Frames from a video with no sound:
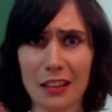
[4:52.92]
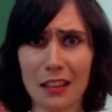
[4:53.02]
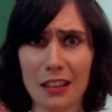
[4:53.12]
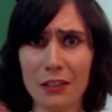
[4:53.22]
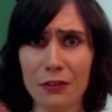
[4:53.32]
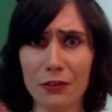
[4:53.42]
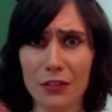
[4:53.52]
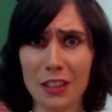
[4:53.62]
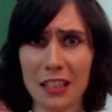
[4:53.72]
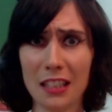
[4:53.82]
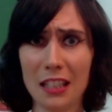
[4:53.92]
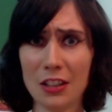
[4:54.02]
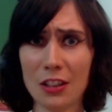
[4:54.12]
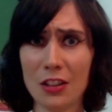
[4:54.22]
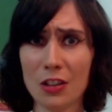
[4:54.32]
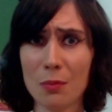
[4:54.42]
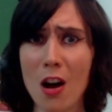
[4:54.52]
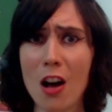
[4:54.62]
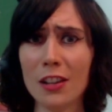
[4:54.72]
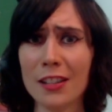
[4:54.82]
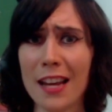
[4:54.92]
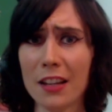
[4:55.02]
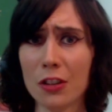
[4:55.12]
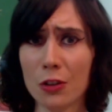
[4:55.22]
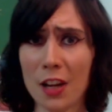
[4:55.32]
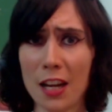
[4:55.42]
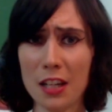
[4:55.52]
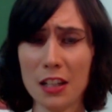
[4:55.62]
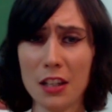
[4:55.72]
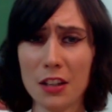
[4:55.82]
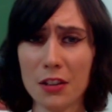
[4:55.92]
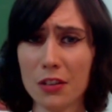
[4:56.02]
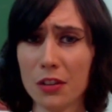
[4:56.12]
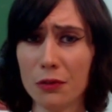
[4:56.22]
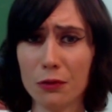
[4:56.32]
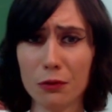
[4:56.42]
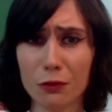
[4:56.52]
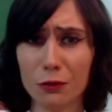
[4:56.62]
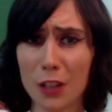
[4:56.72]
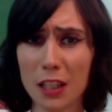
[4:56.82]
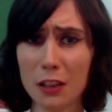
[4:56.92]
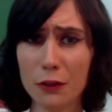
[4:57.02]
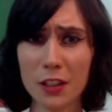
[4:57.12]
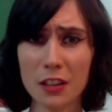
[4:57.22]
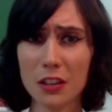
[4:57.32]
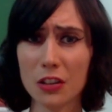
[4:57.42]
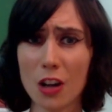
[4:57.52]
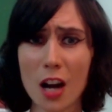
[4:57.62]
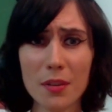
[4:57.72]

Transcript: give Lakeisha and Jamal an extra 8 years of relevant job